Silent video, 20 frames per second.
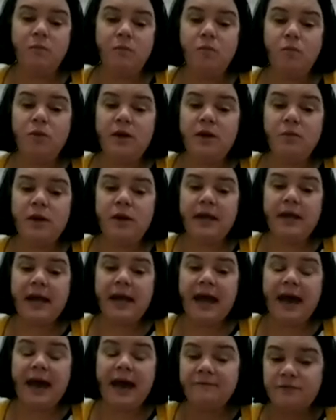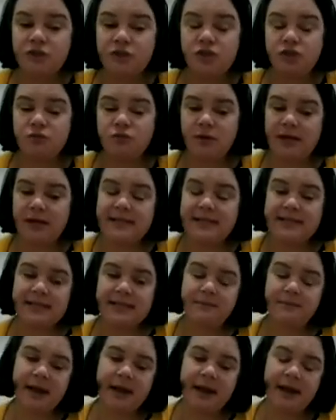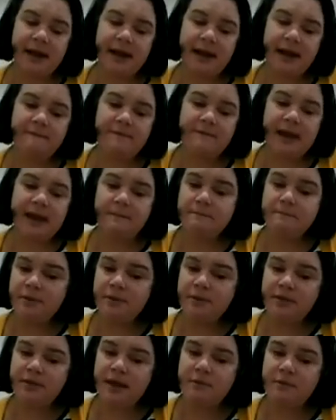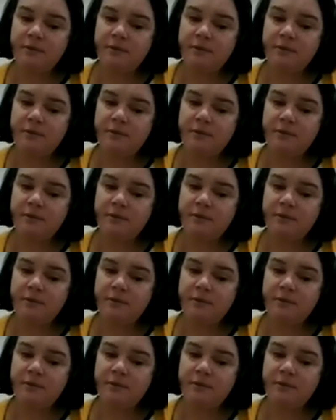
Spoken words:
We have to really sit back and have empathy when we